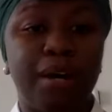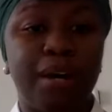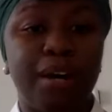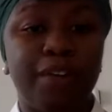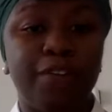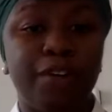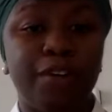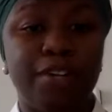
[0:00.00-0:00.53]

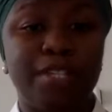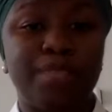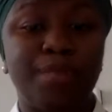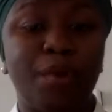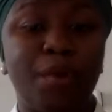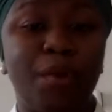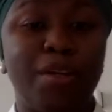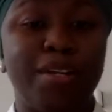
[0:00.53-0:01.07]

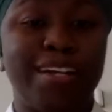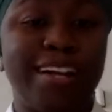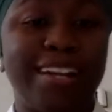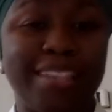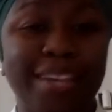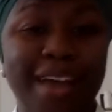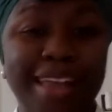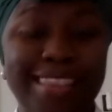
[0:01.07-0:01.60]
focus more on
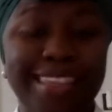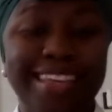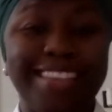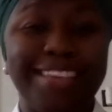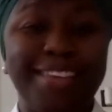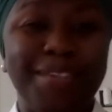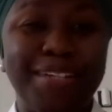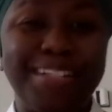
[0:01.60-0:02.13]

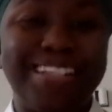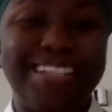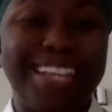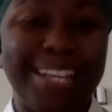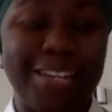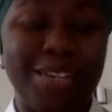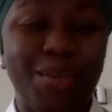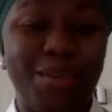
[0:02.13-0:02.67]
the real
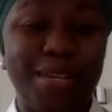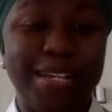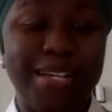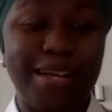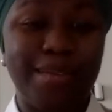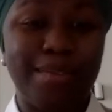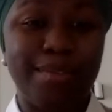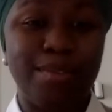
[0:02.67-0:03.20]
key issue
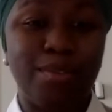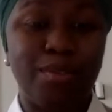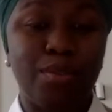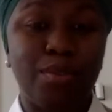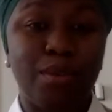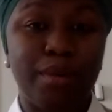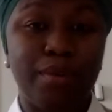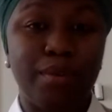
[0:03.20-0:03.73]
when it comes
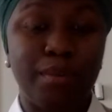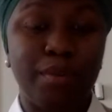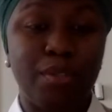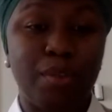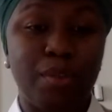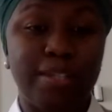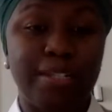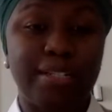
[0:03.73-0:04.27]
to
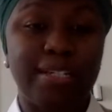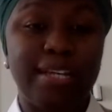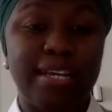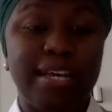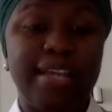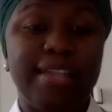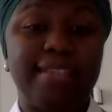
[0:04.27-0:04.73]
Botswana